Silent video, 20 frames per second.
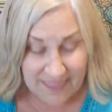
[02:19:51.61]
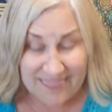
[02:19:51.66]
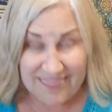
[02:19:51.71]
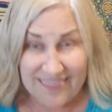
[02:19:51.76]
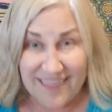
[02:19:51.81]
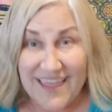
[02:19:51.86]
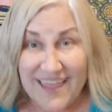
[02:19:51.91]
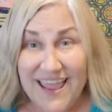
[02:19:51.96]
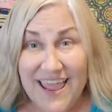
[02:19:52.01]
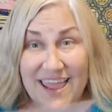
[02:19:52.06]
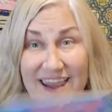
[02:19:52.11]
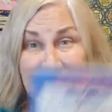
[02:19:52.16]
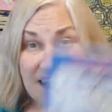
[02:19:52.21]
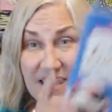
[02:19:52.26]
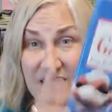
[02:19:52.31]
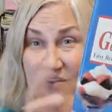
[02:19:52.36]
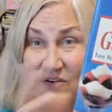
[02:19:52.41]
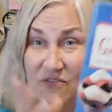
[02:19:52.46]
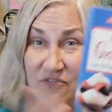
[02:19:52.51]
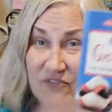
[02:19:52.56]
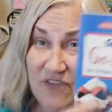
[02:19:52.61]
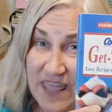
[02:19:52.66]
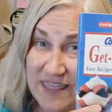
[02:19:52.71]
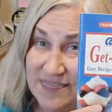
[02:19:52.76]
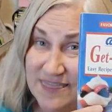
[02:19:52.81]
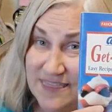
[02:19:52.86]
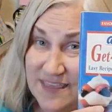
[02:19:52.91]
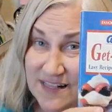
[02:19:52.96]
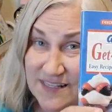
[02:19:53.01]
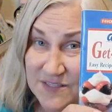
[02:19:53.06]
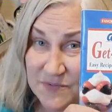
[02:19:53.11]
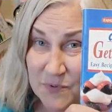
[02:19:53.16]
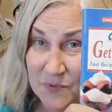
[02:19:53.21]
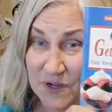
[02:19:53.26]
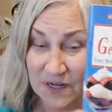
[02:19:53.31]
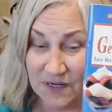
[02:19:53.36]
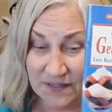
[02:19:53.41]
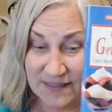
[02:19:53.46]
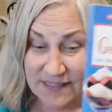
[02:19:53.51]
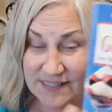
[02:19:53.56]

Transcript: Then you've got this one.